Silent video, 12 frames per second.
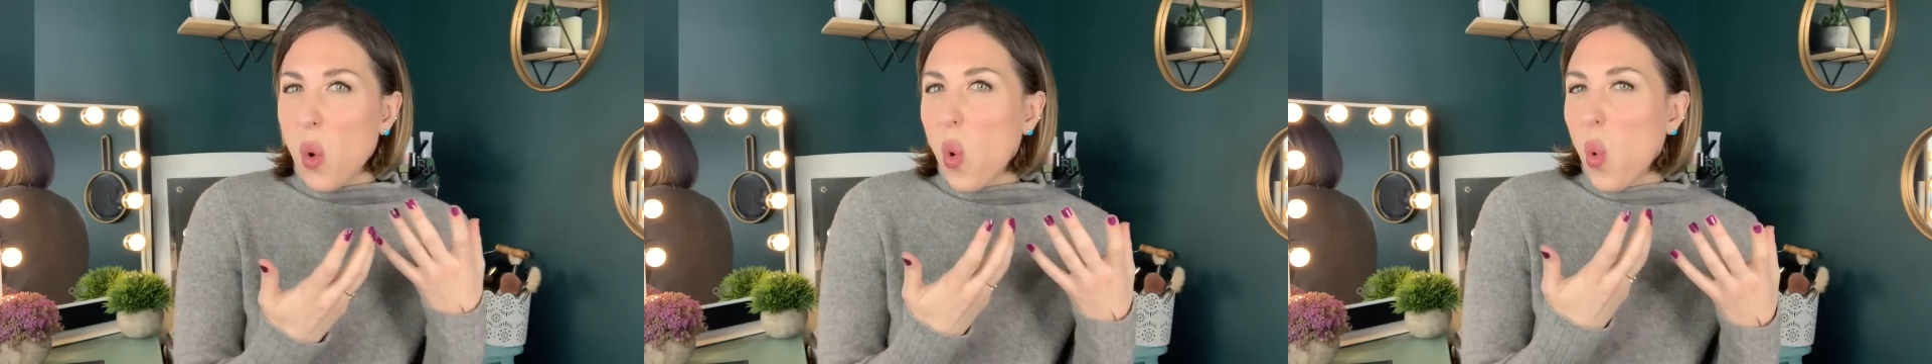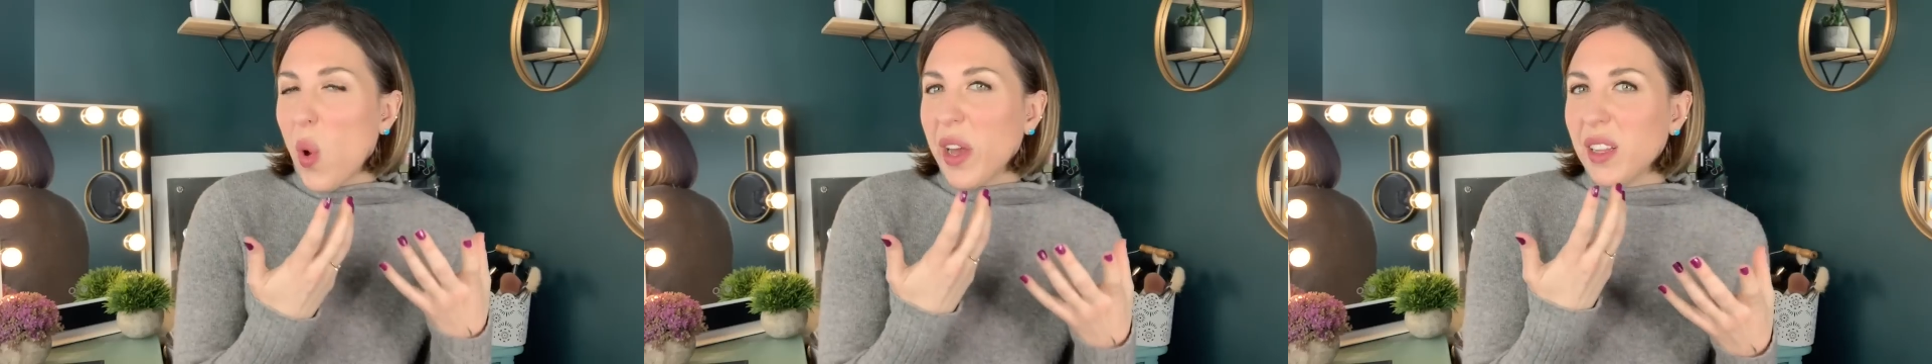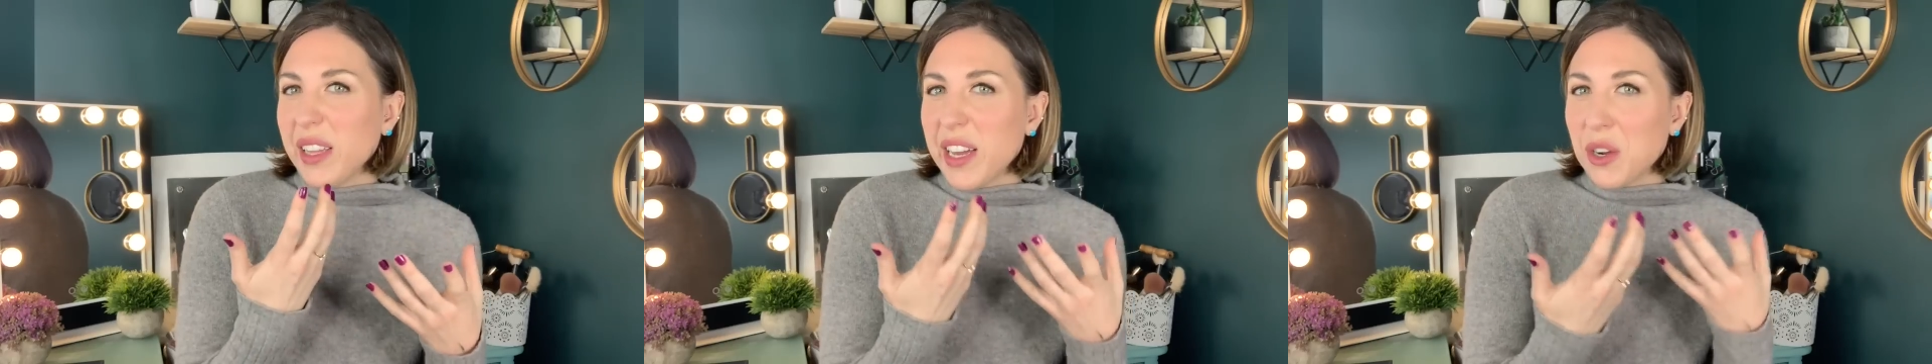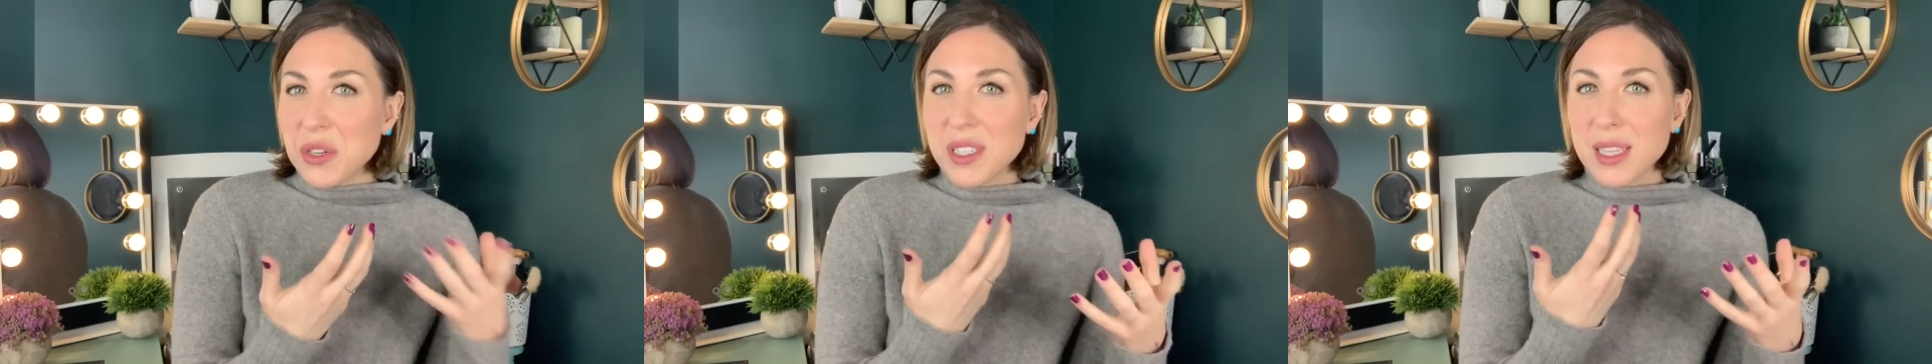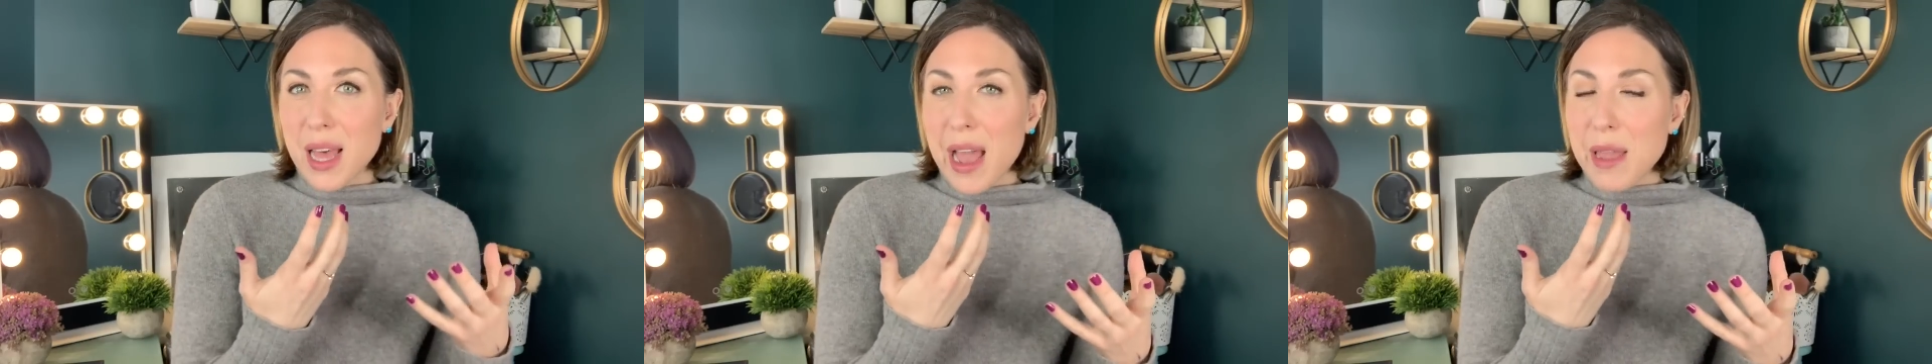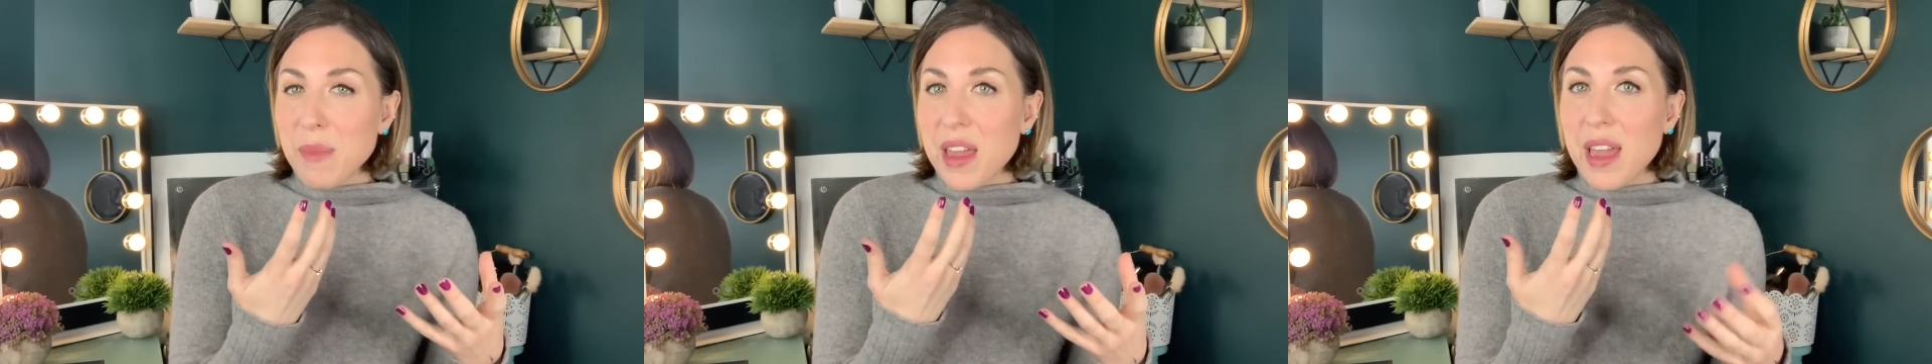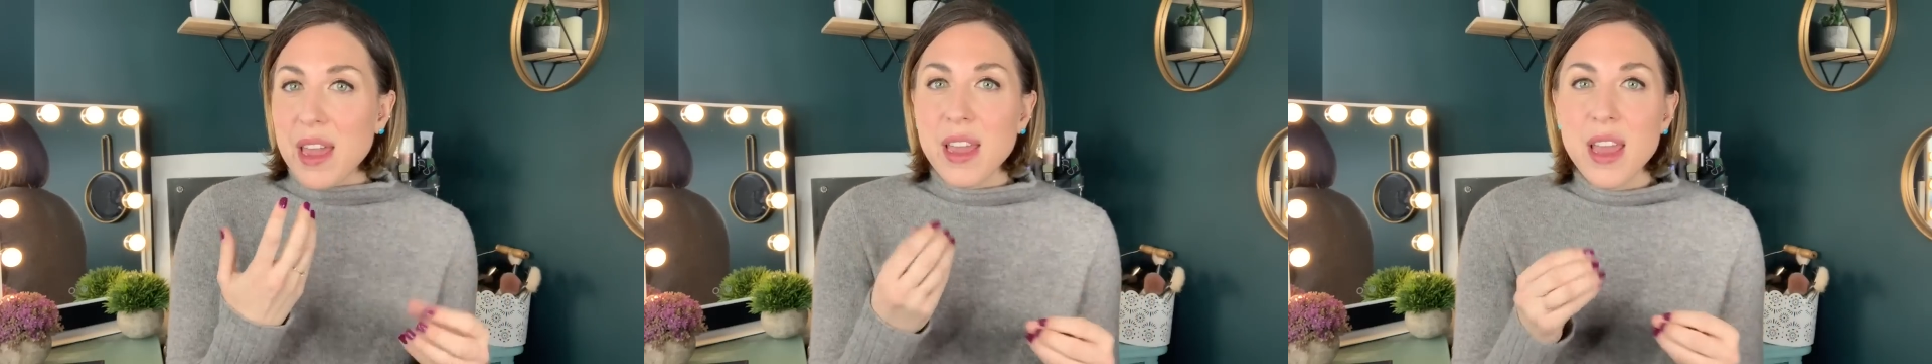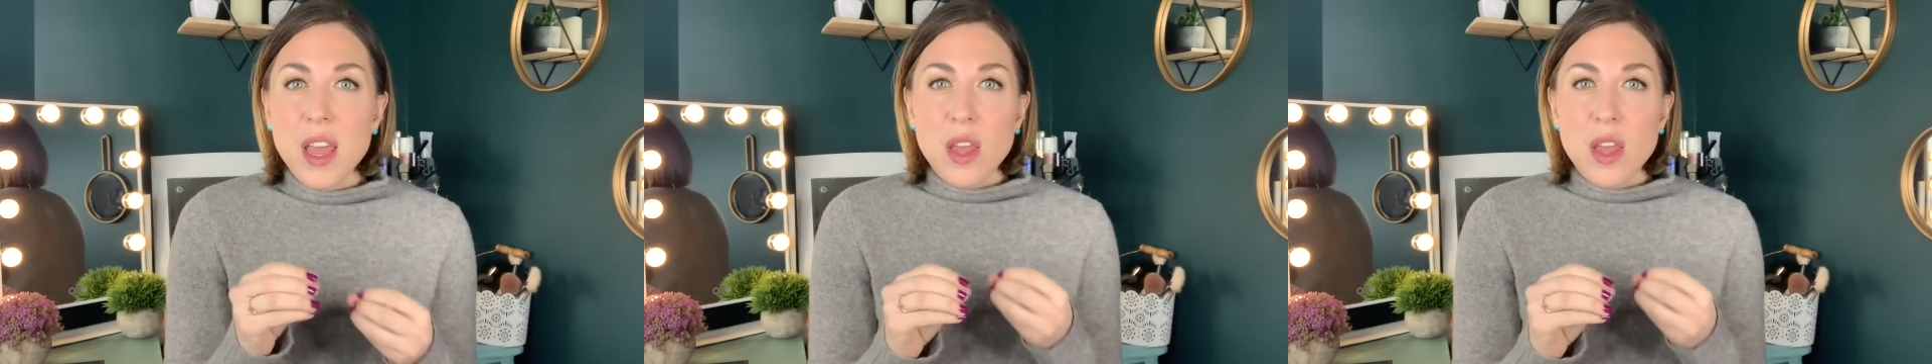oily or slimy.